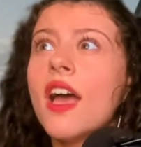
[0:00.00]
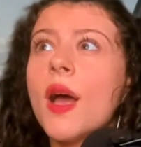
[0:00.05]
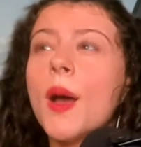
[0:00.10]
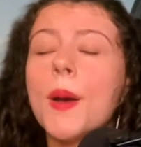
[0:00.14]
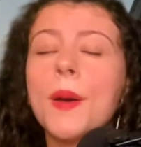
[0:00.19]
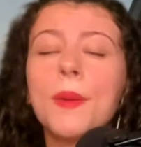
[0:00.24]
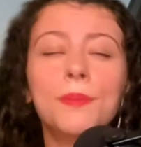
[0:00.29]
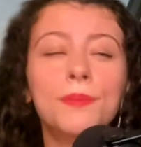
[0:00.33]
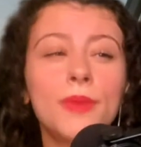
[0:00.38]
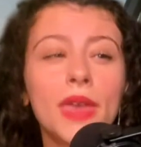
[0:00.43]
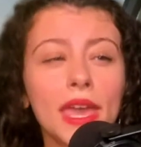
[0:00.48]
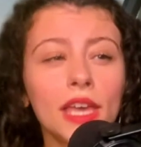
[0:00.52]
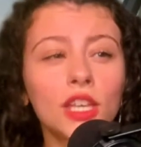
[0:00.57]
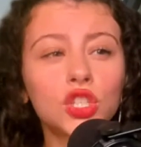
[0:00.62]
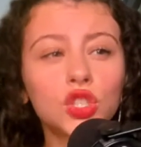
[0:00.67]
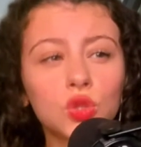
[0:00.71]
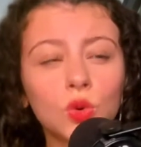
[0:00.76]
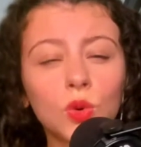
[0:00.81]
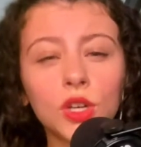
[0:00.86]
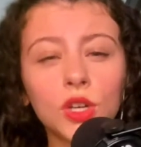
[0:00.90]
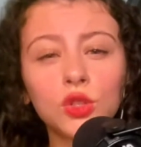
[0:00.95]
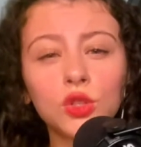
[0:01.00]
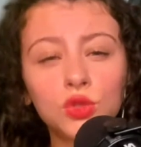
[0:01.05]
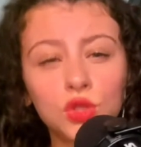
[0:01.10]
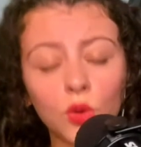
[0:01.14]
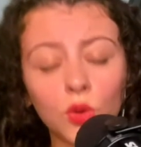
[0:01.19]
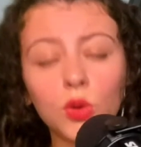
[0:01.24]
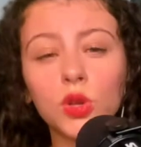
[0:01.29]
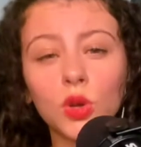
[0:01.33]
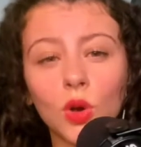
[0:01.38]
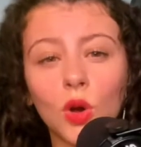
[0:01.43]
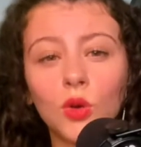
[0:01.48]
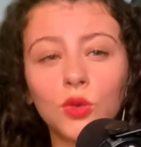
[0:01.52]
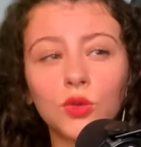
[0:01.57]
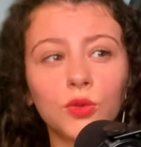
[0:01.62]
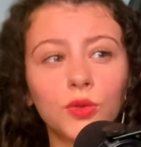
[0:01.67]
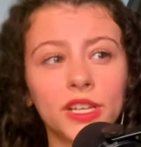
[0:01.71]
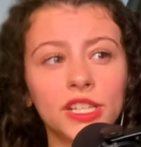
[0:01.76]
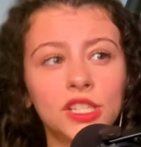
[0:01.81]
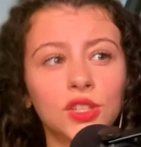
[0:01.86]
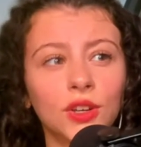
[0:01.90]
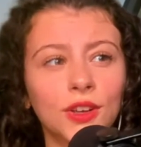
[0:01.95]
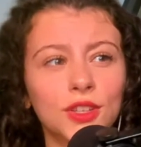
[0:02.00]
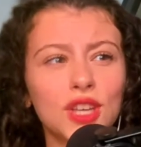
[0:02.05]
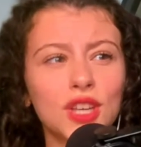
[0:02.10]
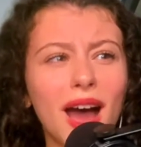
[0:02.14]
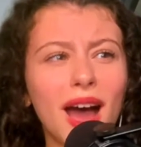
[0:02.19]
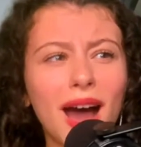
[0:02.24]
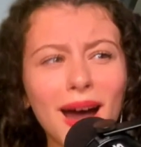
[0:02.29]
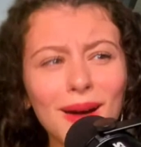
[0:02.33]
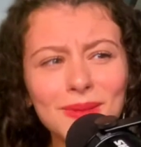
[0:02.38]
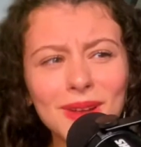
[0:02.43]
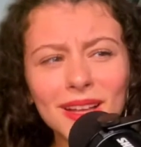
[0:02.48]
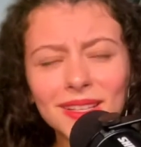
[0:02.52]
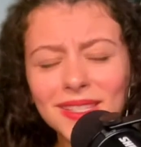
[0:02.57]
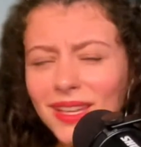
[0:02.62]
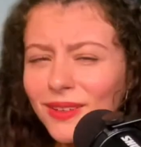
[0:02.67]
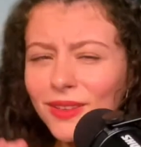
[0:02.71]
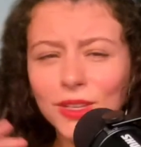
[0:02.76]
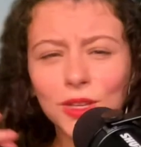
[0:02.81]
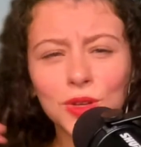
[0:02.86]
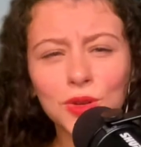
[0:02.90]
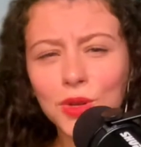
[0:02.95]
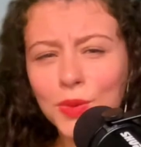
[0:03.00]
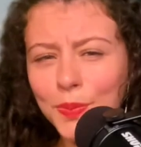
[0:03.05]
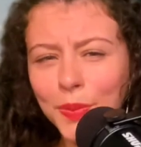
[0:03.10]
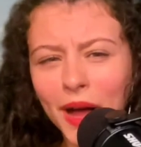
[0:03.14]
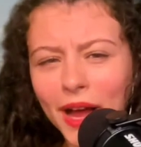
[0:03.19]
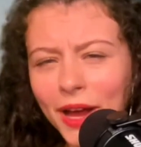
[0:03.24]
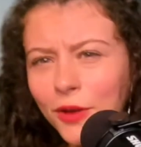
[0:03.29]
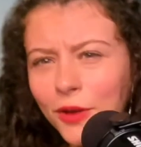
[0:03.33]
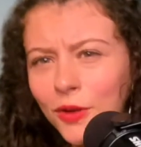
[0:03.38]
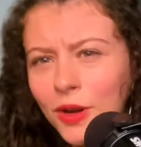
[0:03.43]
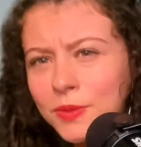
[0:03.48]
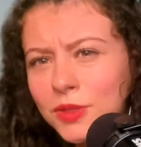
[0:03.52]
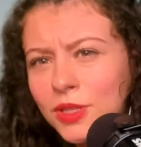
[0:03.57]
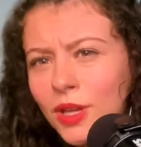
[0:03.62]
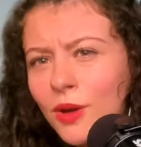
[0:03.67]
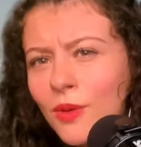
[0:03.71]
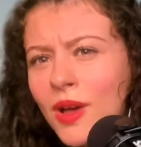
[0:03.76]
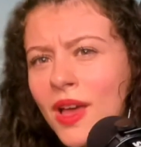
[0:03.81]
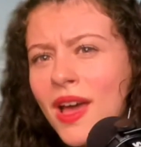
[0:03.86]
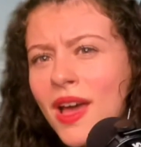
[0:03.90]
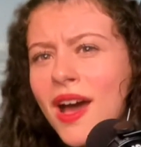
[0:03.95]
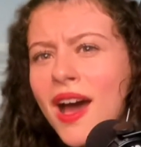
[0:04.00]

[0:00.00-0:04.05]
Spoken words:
Make sure you do your own research. I'm not telling you to buy crypto.